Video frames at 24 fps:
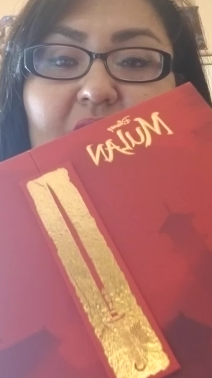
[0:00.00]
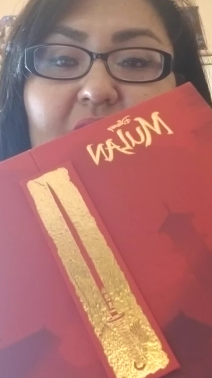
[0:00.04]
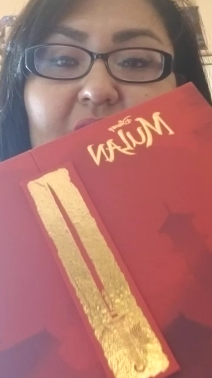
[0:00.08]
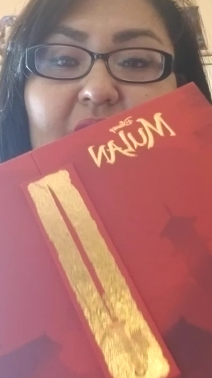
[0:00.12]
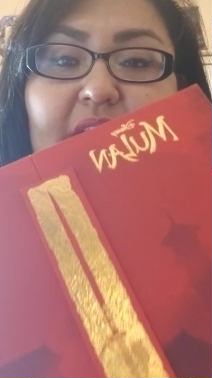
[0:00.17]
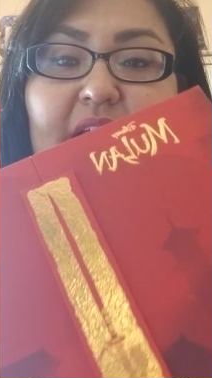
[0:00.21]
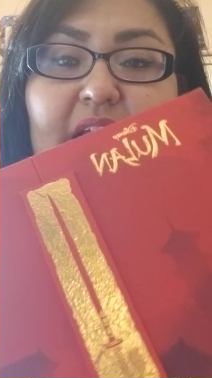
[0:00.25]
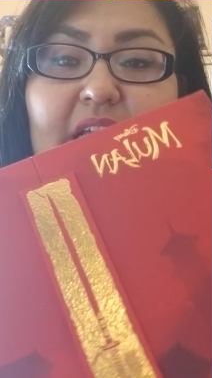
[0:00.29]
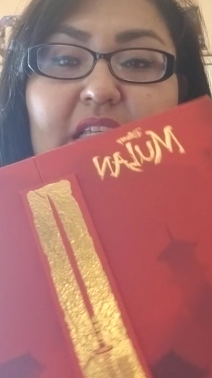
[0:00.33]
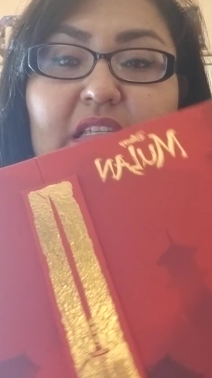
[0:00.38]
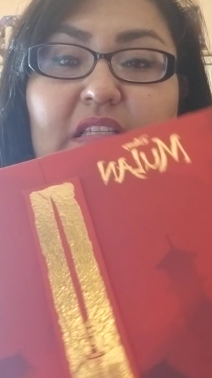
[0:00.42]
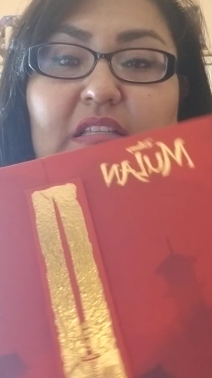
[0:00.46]
It
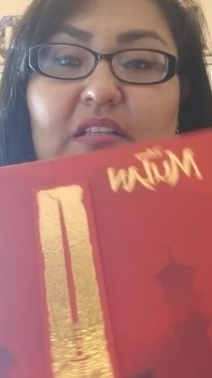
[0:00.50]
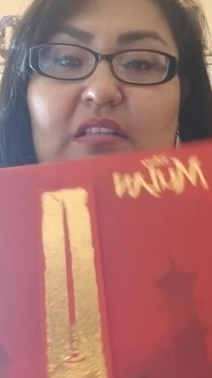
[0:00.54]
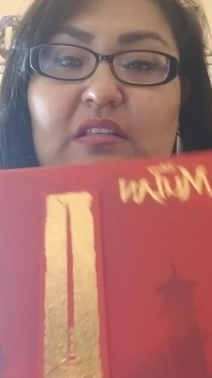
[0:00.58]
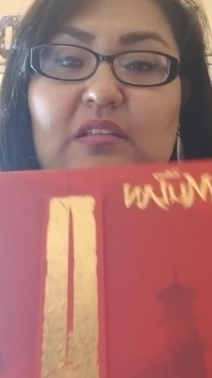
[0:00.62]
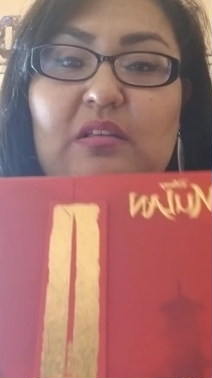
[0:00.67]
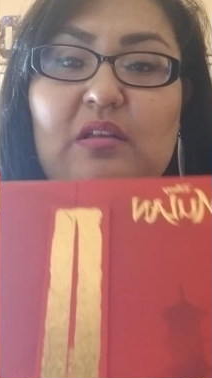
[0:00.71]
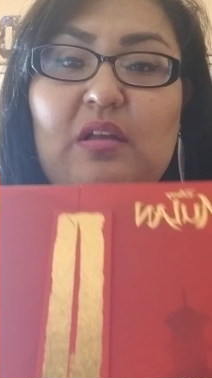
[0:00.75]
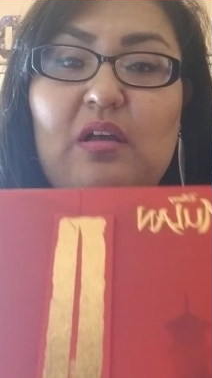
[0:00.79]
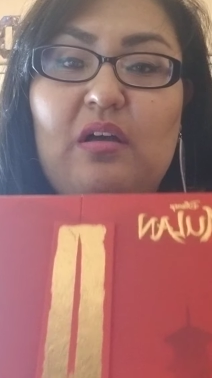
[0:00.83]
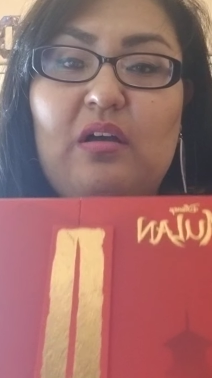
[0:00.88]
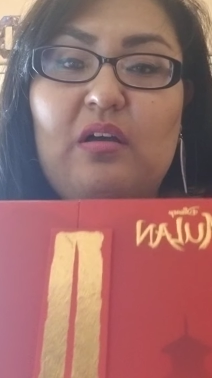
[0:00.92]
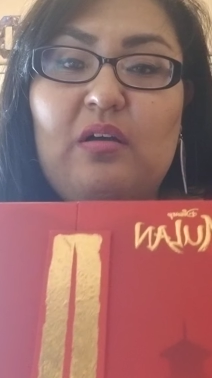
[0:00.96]
has
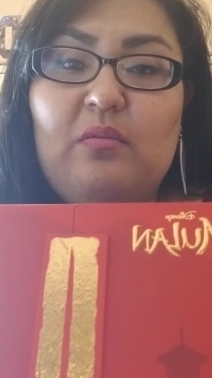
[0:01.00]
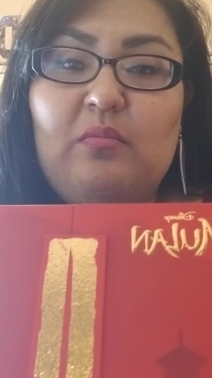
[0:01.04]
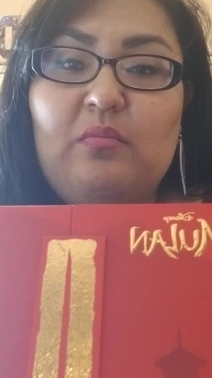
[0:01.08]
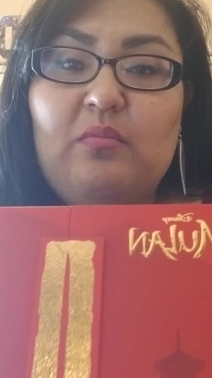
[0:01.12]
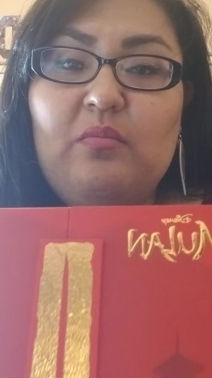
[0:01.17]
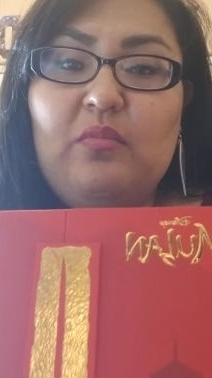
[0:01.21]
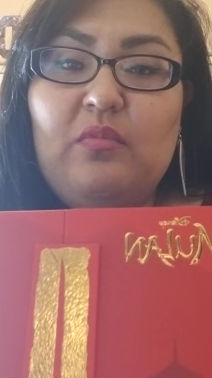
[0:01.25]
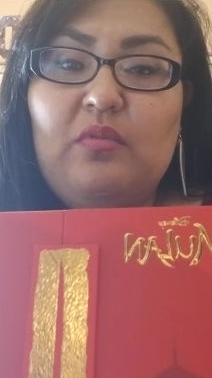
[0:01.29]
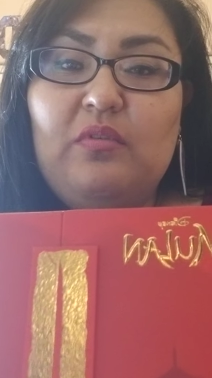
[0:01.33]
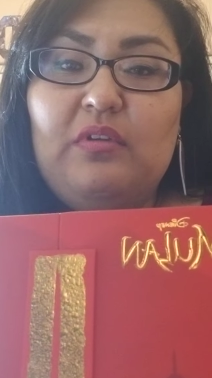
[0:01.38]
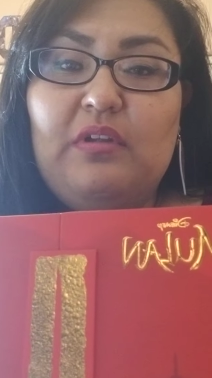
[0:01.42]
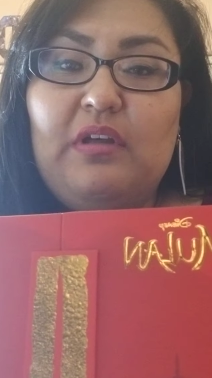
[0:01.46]

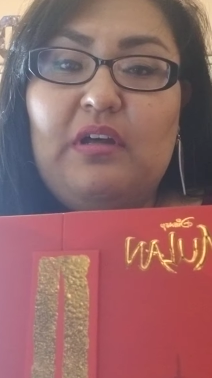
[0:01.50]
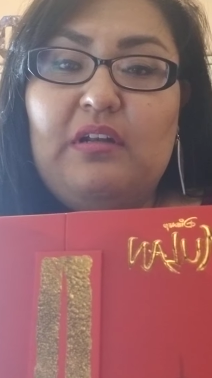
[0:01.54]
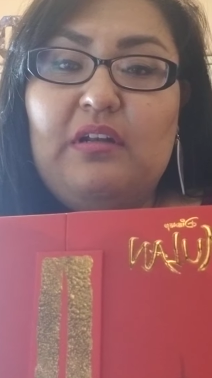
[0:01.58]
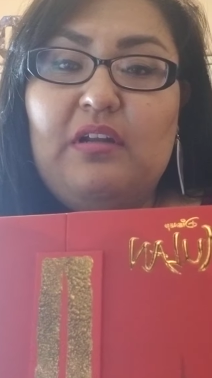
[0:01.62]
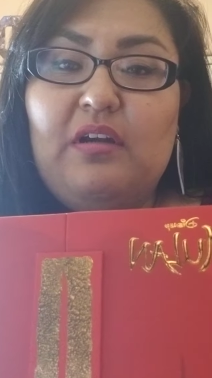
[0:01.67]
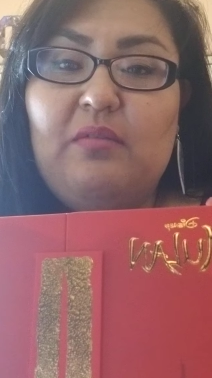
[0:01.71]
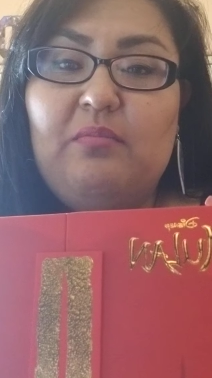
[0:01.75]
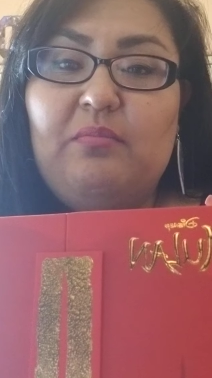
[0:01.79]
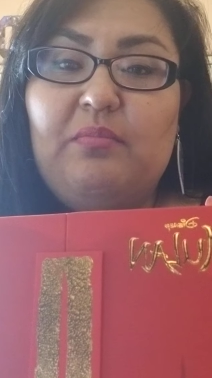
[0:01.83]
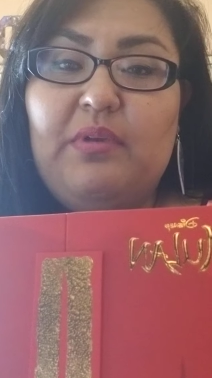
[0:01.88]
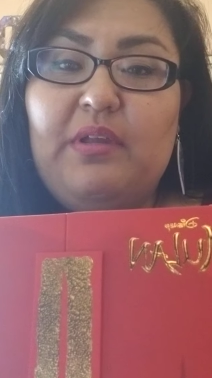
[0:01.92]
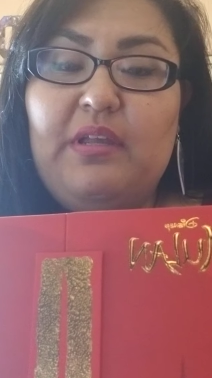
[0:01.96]
Mulan
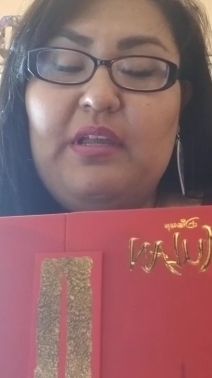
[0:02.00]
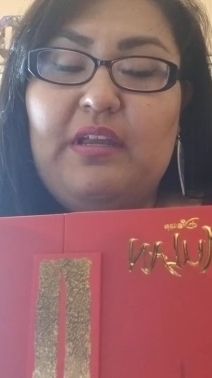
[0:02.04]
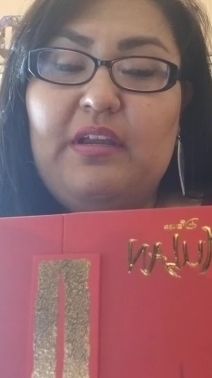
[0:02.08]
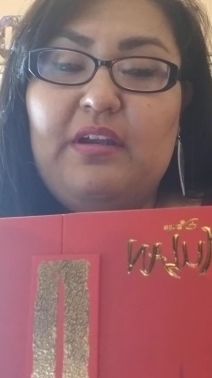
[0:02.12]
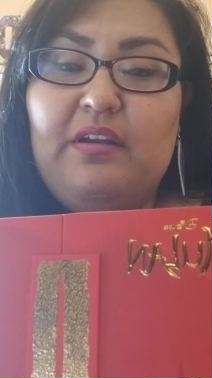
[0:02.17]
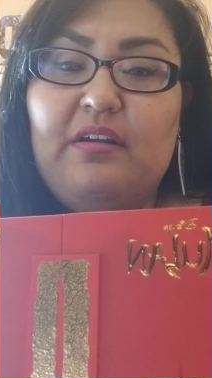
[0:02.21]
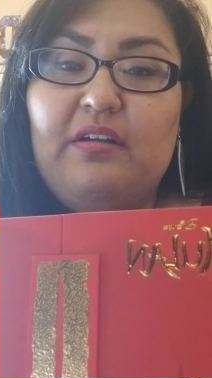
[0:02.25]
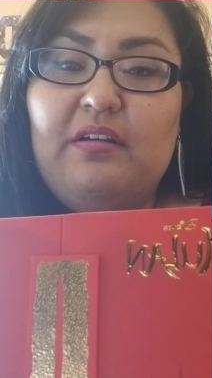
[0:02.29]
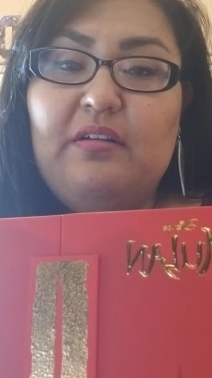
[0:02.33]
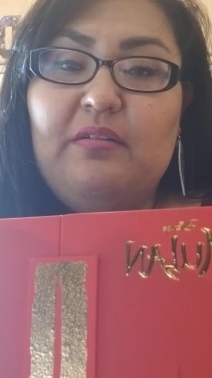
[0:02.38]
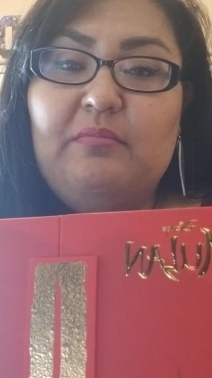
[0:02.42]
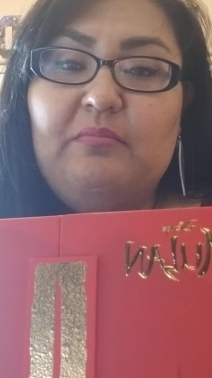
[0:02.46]
up
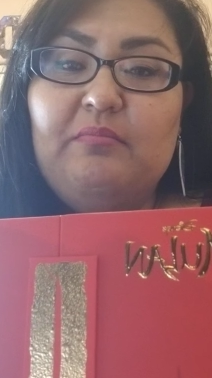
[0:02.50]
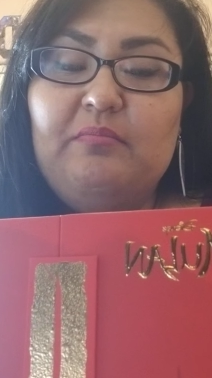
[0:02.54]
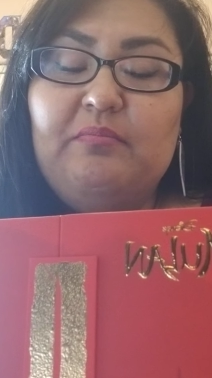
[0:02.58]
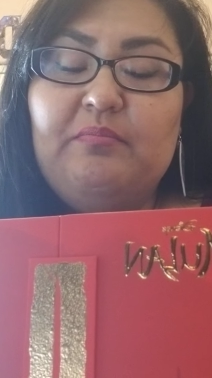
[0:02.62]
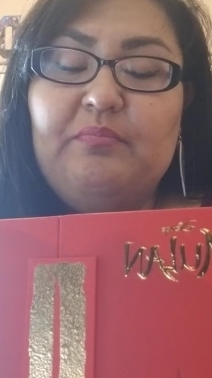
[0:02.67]
here